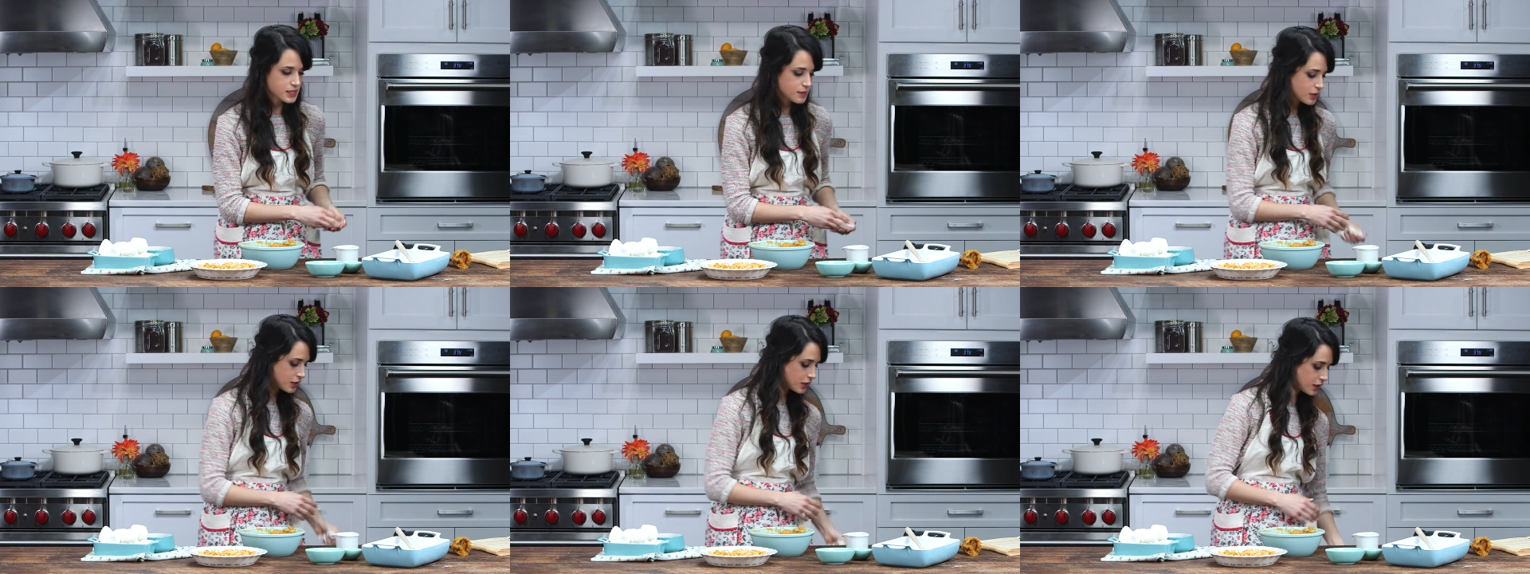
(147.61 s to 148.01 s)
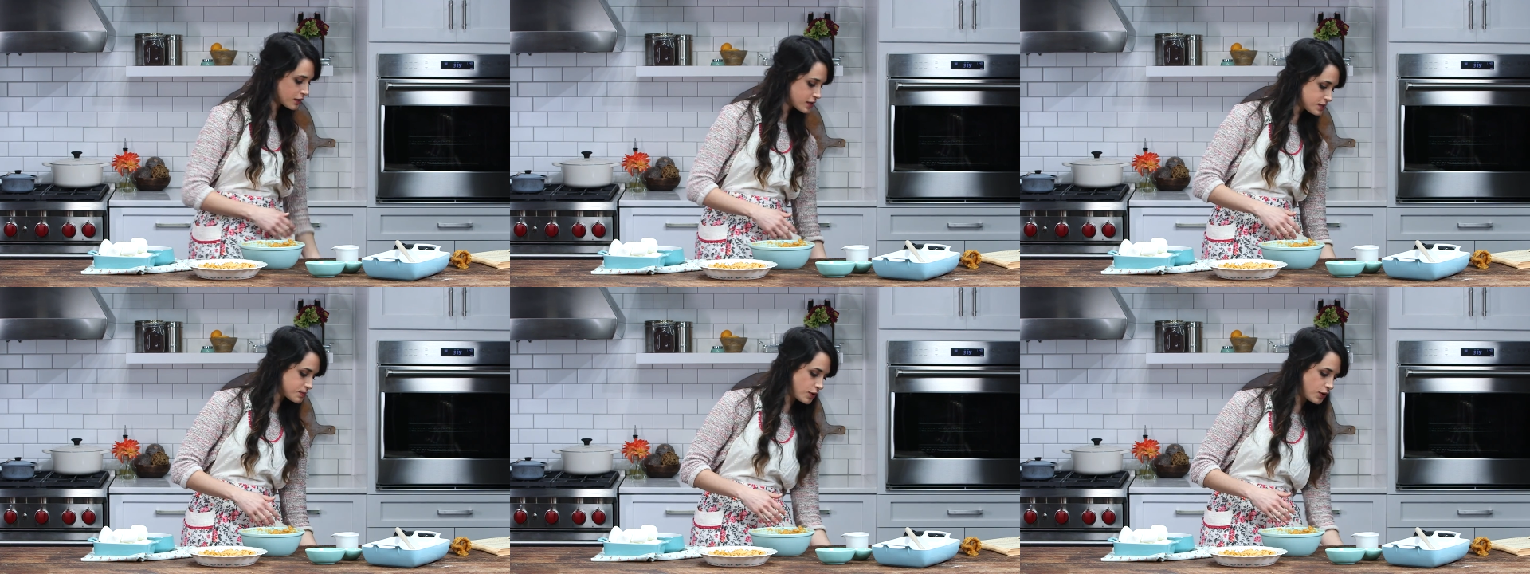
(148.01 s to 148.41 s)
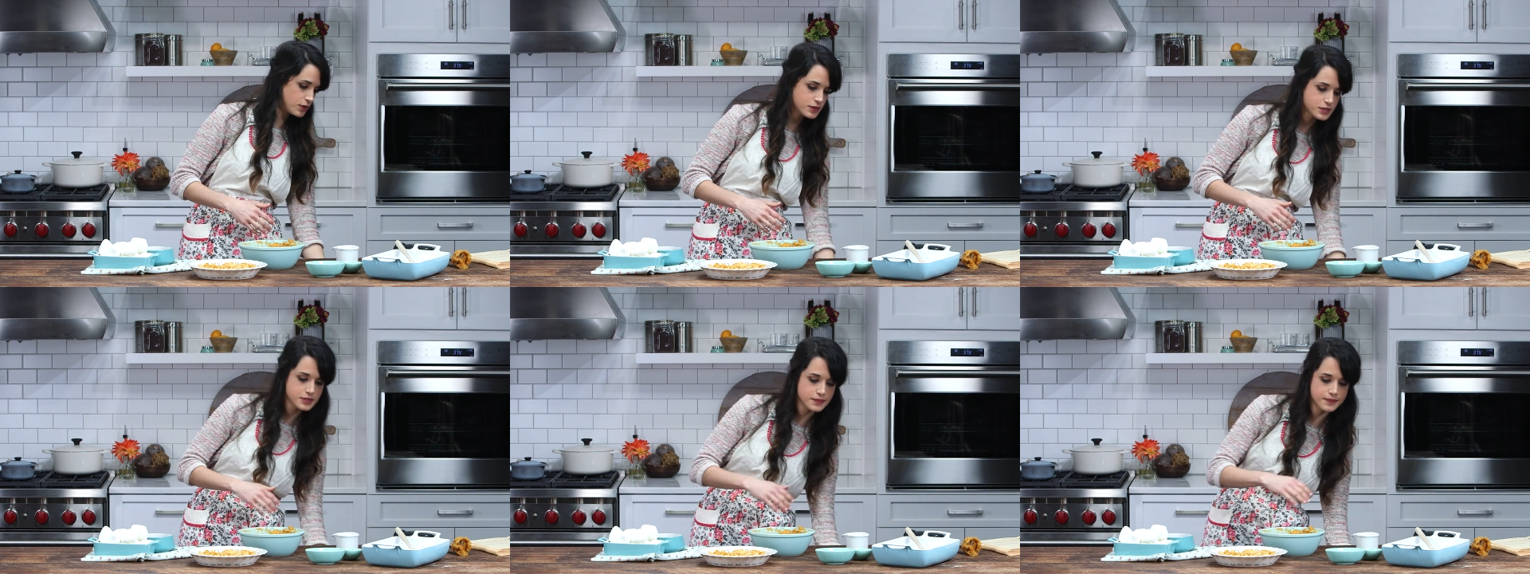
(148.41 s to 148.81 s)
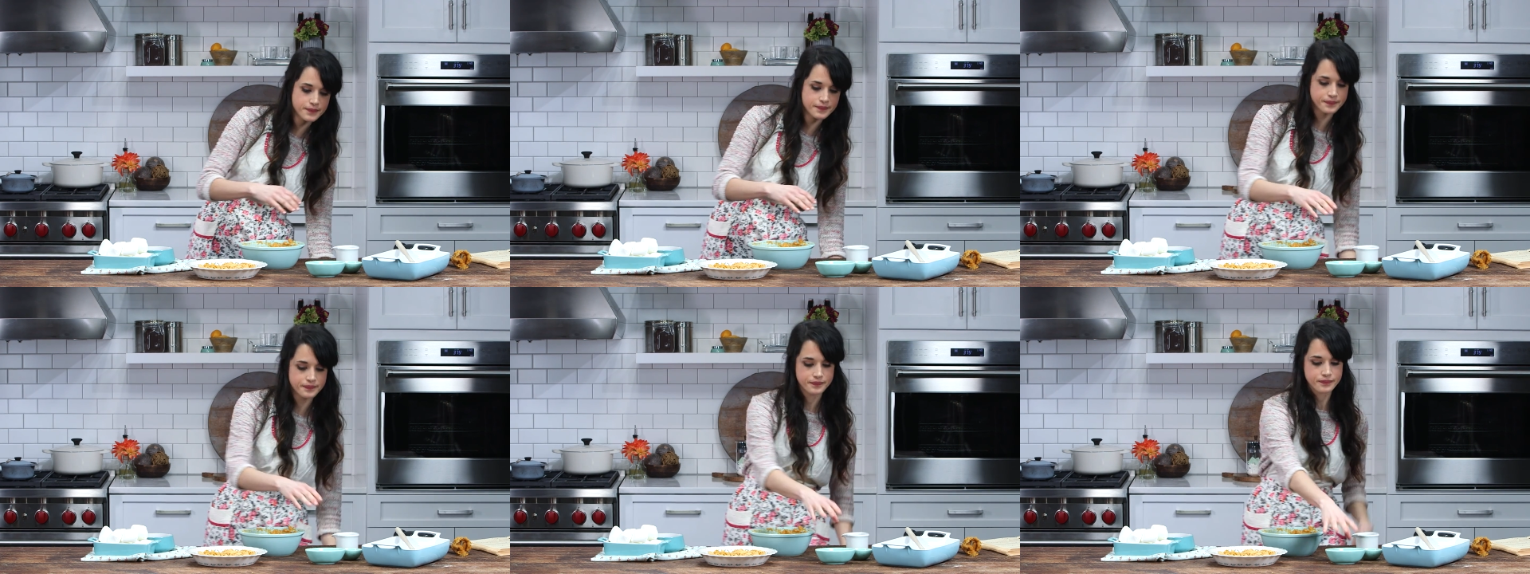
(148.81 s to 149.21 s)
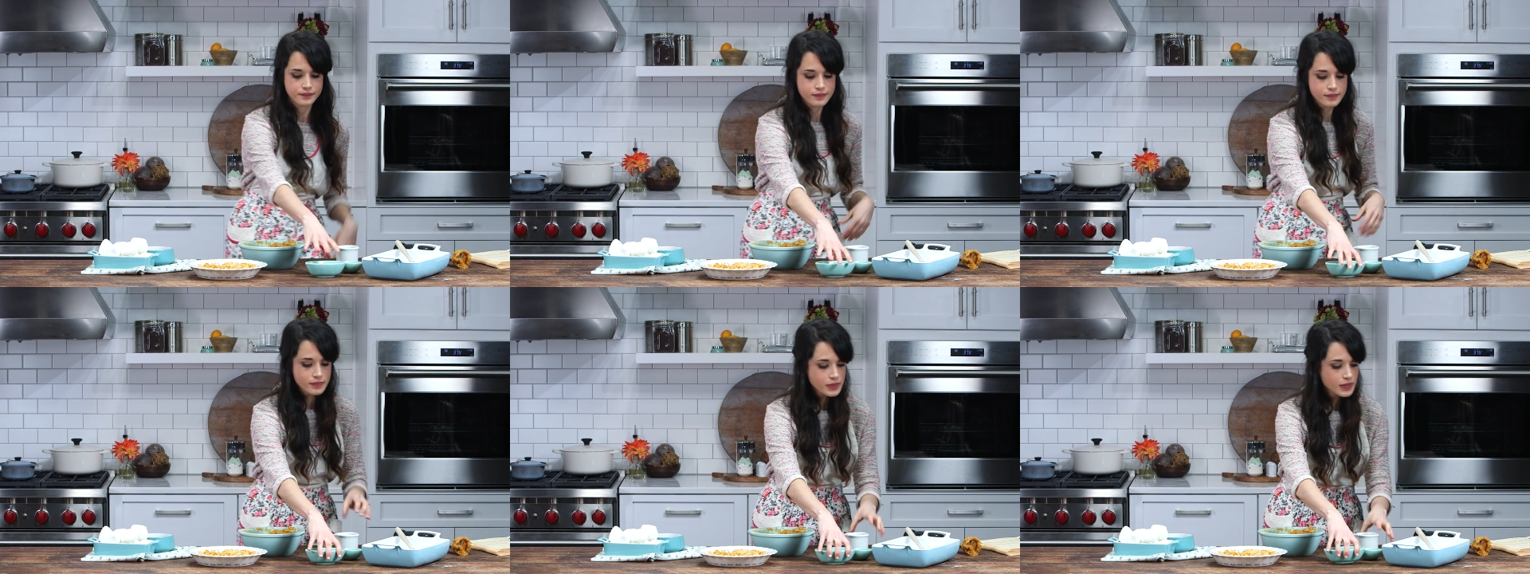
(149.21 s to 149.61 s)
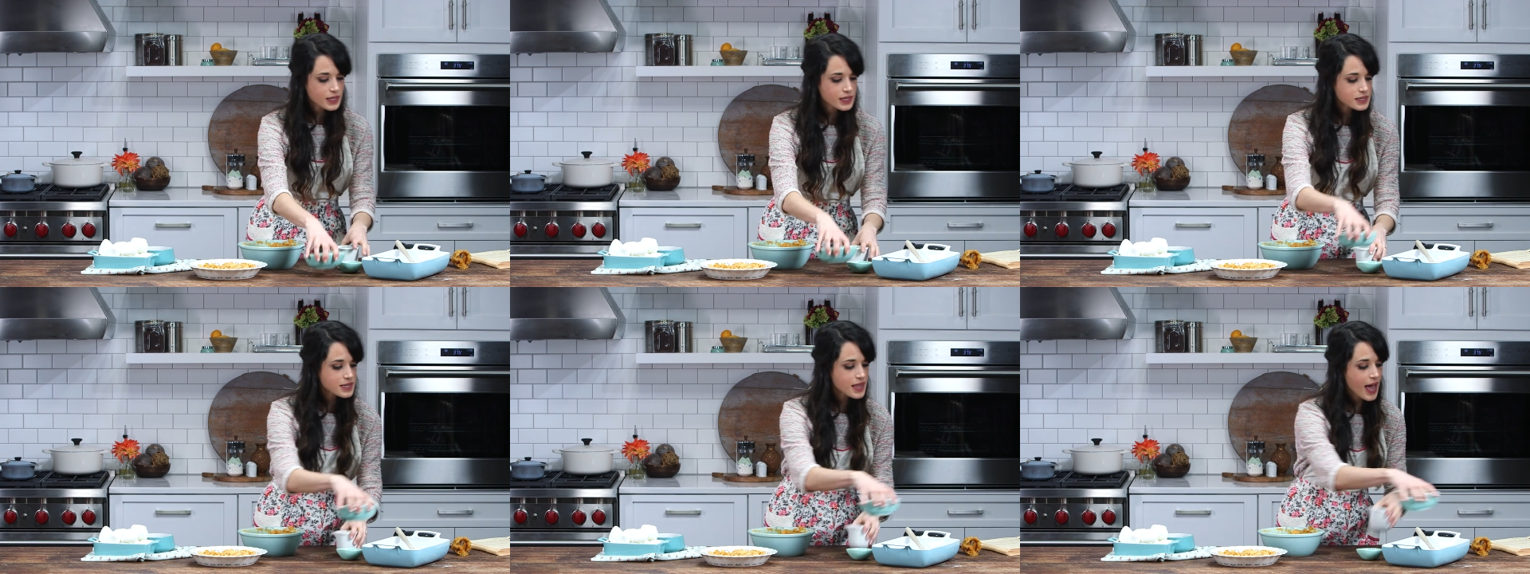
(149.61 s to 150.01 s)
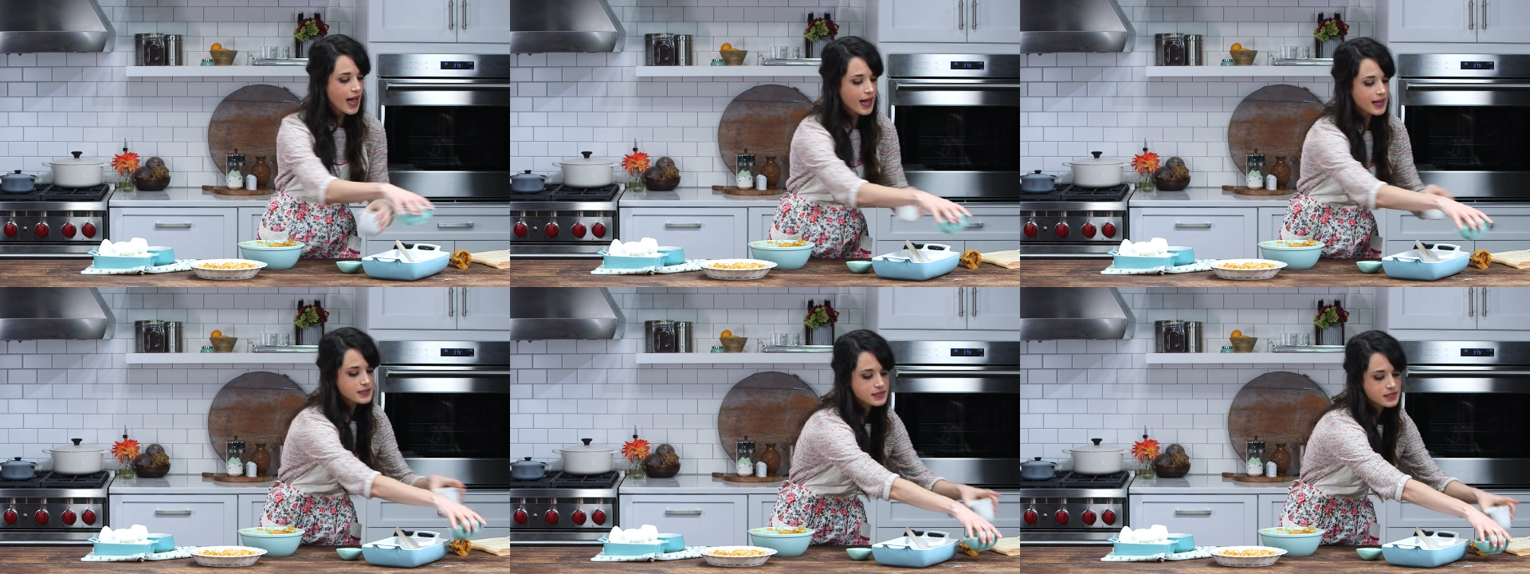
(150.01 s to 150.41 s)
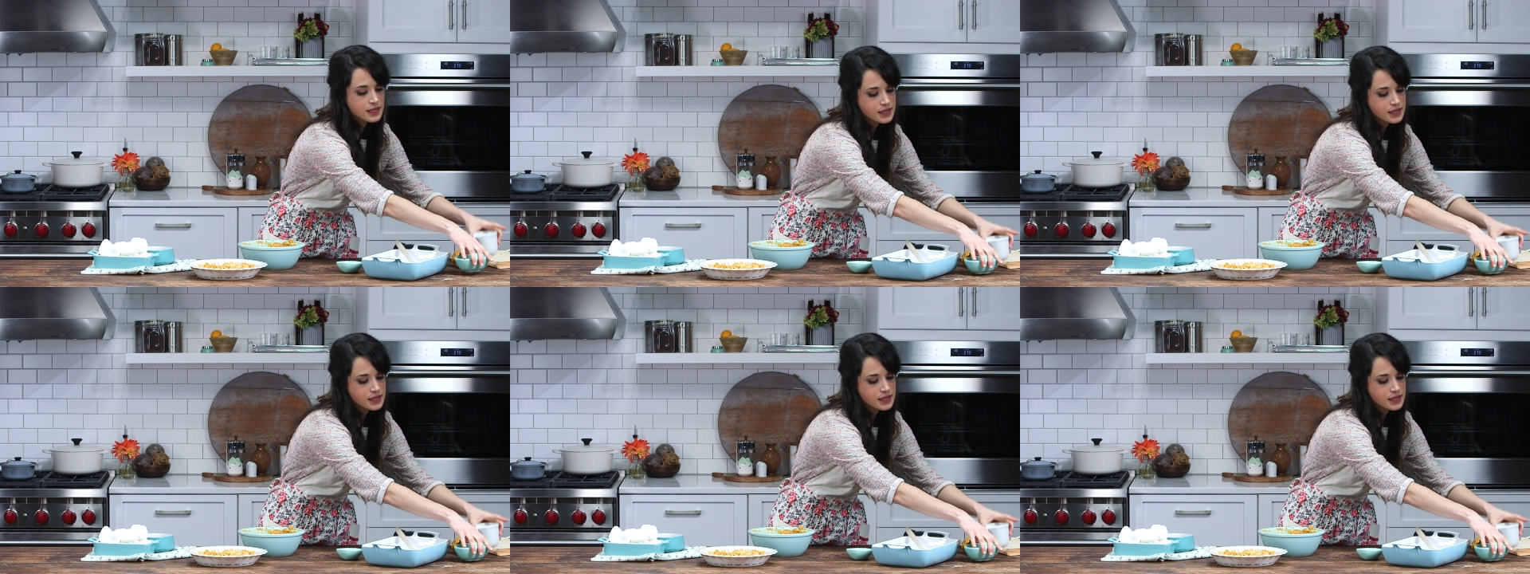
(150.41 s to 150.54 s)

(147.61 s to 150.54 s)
let me clear these bowls, is that